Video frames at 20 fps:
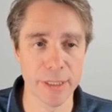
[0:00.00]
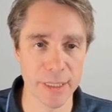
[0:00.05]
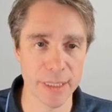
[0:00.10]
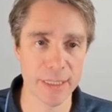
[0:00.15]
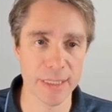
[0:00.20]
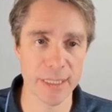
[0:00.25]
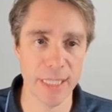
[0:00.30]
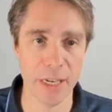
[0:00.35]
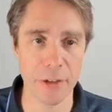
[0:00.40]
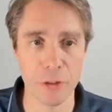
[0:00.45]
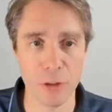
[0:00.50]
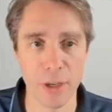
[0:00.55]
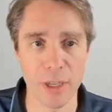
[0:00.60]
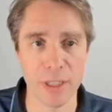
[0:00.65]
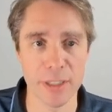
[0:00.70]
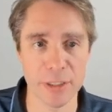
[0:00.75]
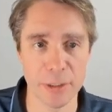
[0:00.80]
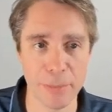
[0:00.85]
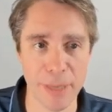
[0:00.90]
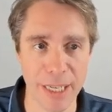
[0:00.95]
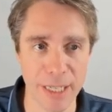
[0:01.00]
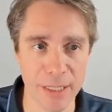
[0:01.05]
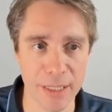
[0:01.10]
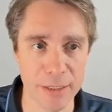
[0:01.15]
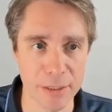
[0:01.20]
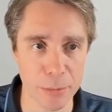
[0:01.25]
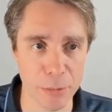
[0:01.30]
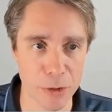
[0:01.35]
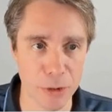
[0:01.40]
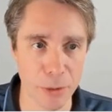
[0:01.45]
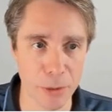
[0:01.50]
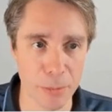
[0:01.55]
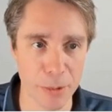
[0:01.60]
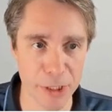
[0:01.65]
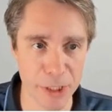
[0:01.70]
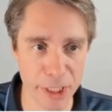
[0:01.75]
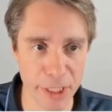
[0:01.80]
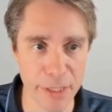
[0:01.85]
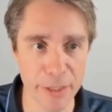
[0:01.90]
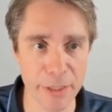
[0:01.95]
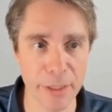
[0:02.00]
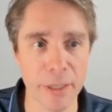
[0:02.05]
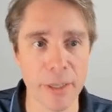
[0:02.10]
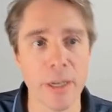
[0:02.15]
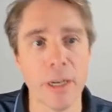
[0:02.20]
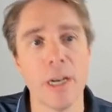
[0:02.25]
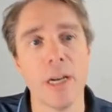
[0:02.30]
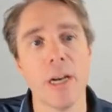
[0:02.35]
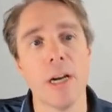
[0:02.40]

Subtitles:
decentralized mechanism so much here,